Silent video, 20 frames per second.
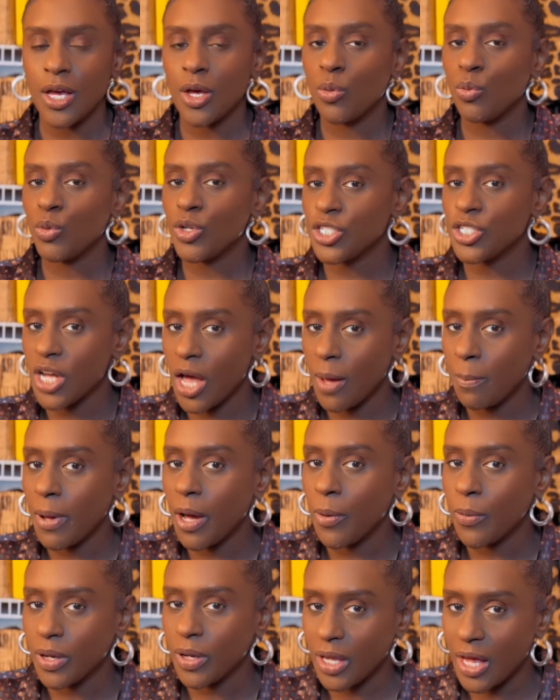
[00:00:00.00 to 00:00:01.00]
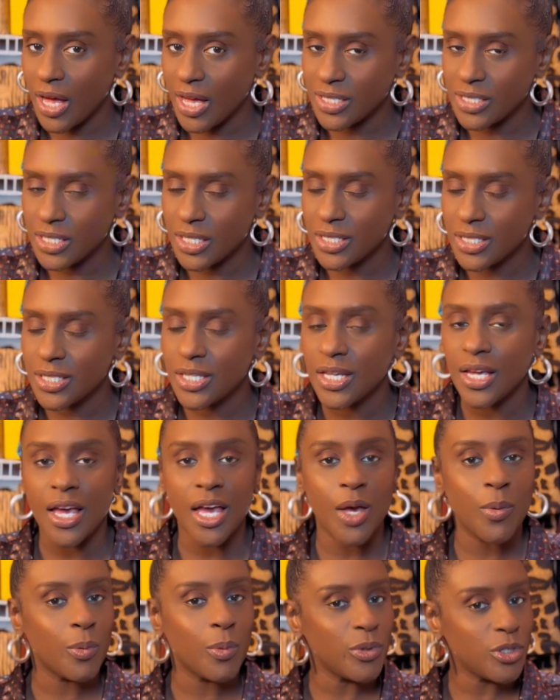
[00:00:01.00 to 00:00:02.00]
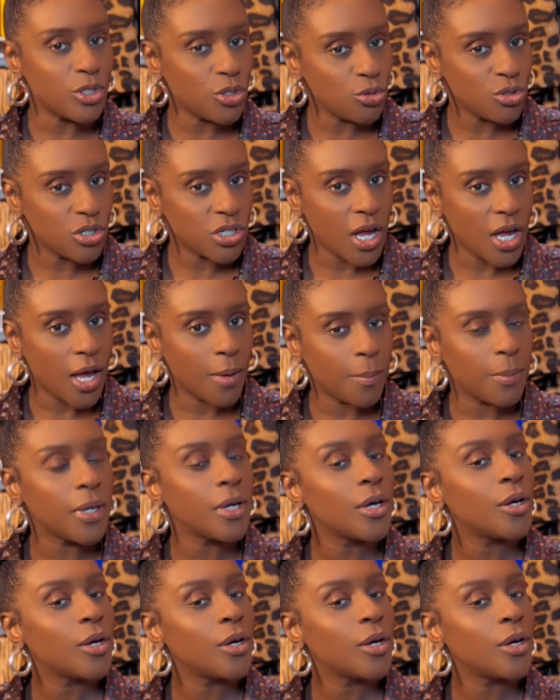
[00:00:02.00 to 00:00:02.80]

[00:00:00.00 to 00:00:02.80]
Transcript: we shop our closets, and when we do shop,